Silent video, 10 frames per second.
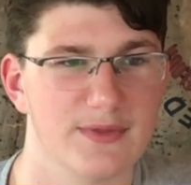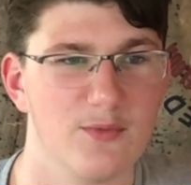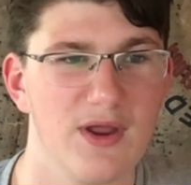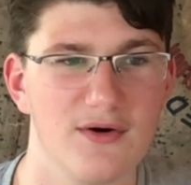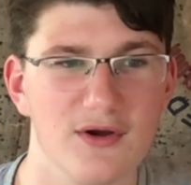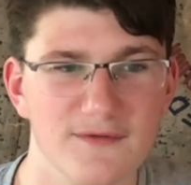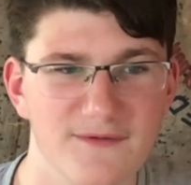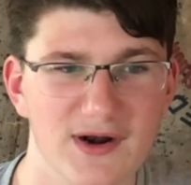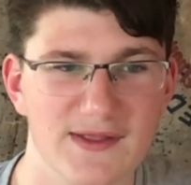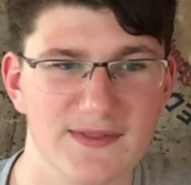We are
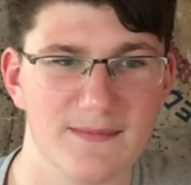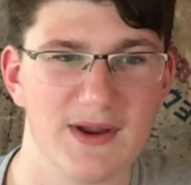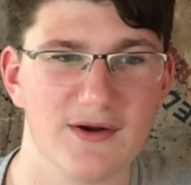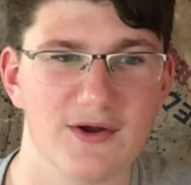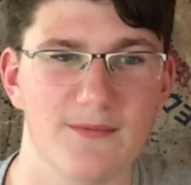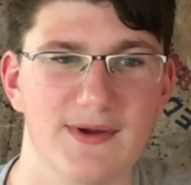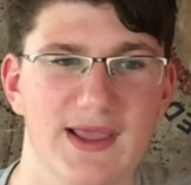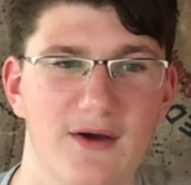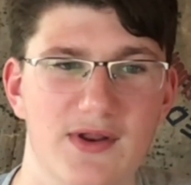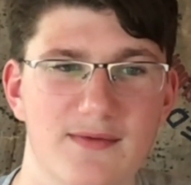notifying the Maricopa
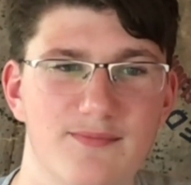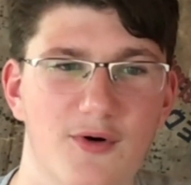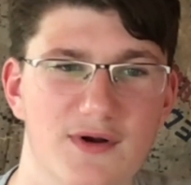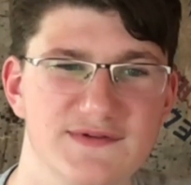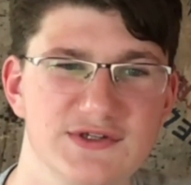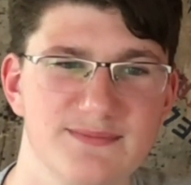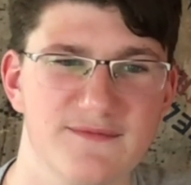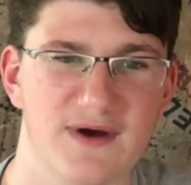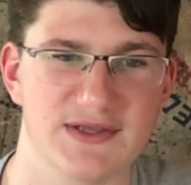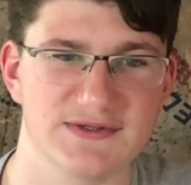County Board of
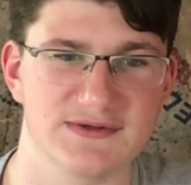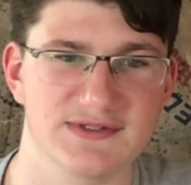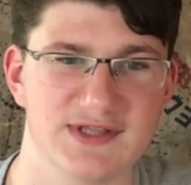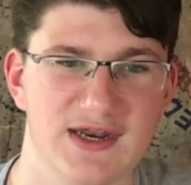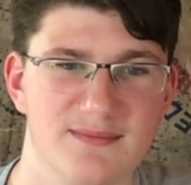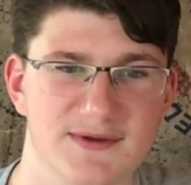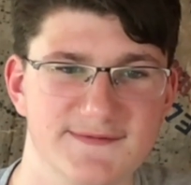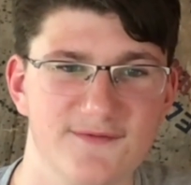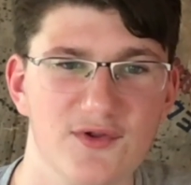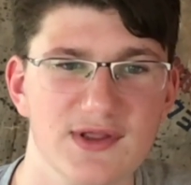Supervisors that it must
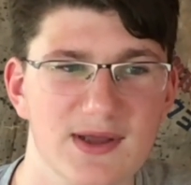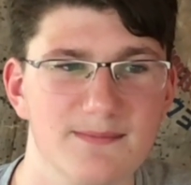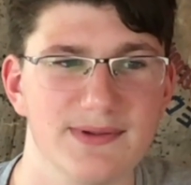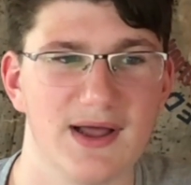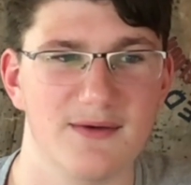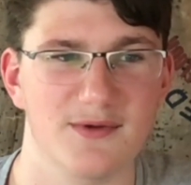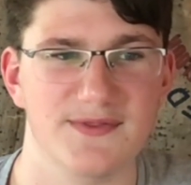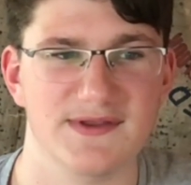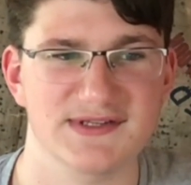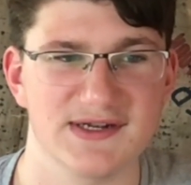fully comply with
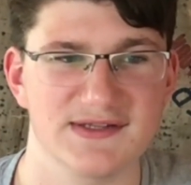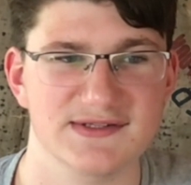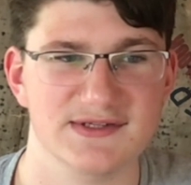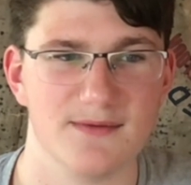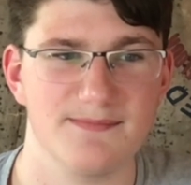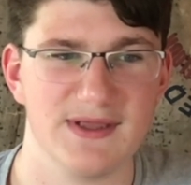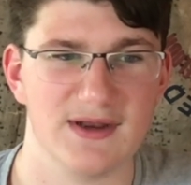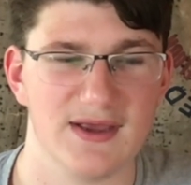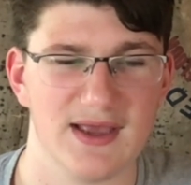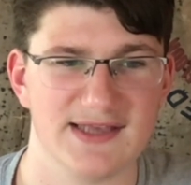the Senate's
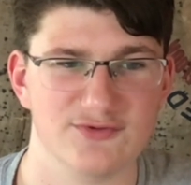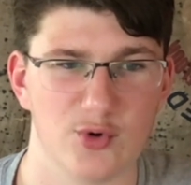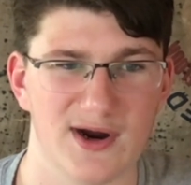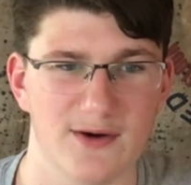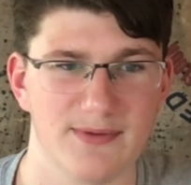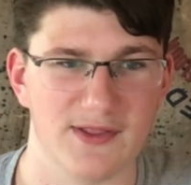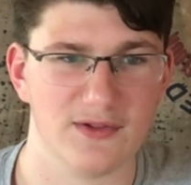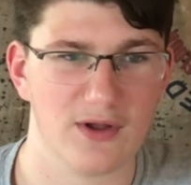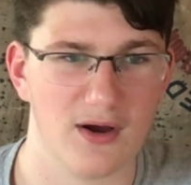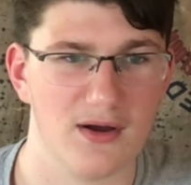subpoena as required by the
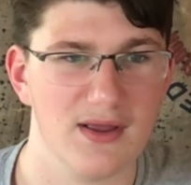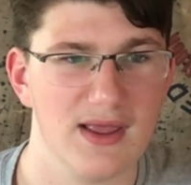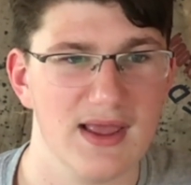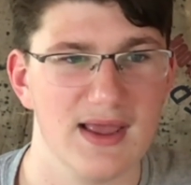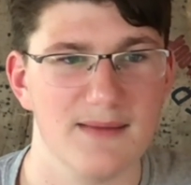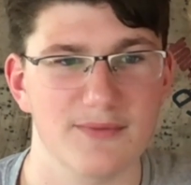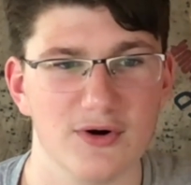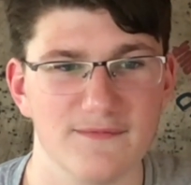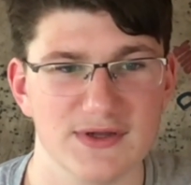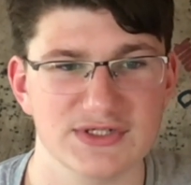law
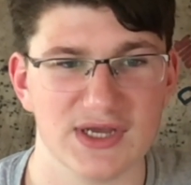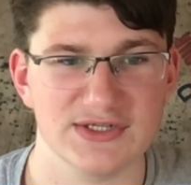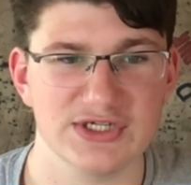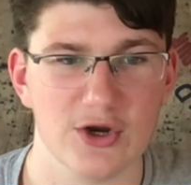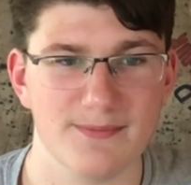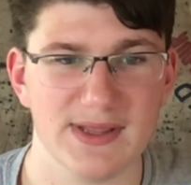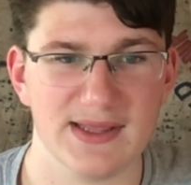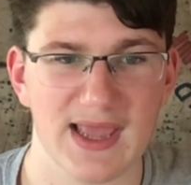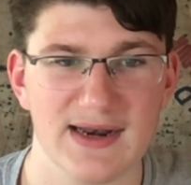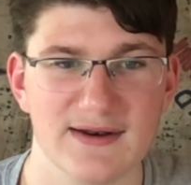Brnovich, a GOP
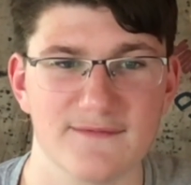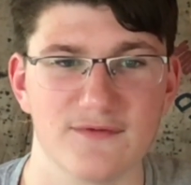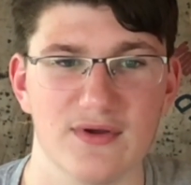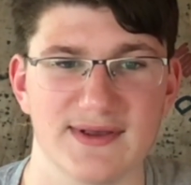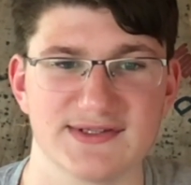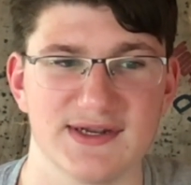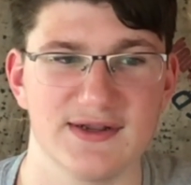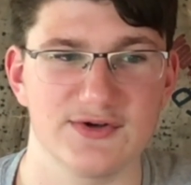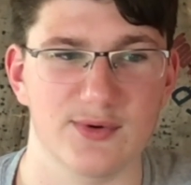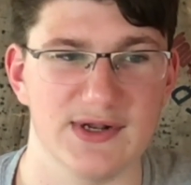candidate for U.S. Senate
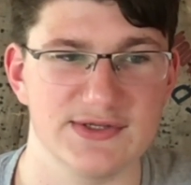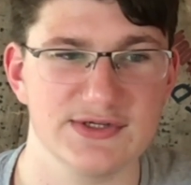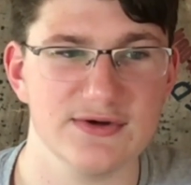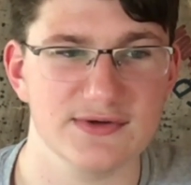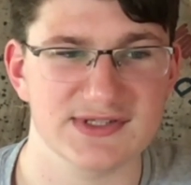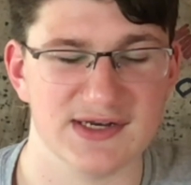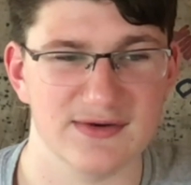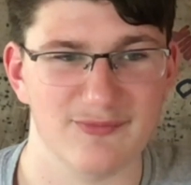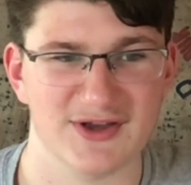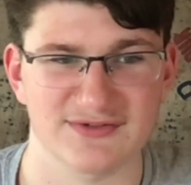in 22, said in a
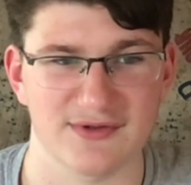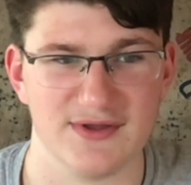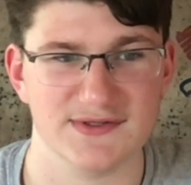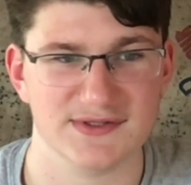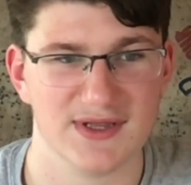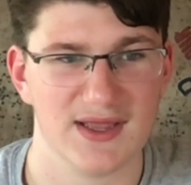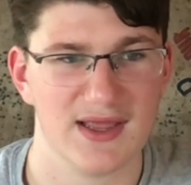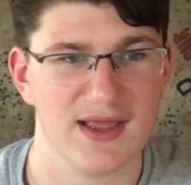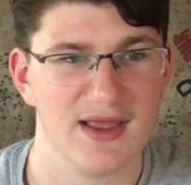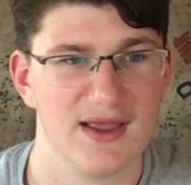press release.
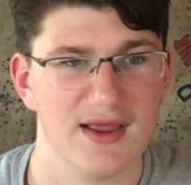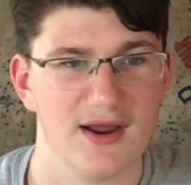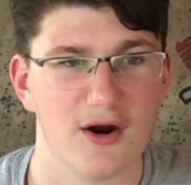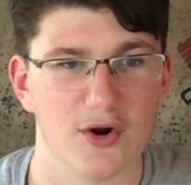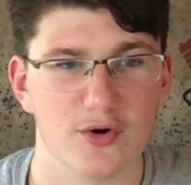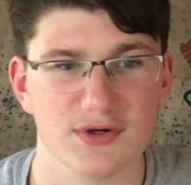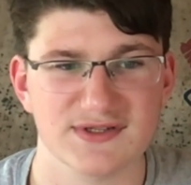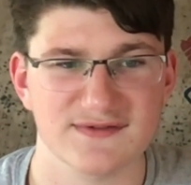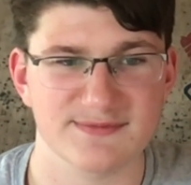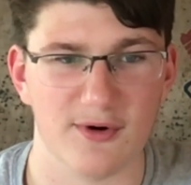Our courts
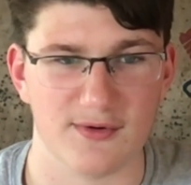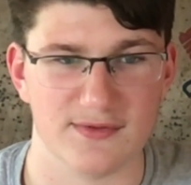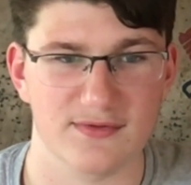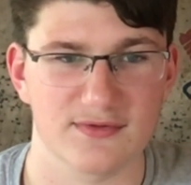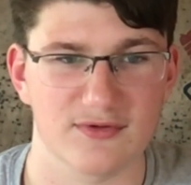have spoken.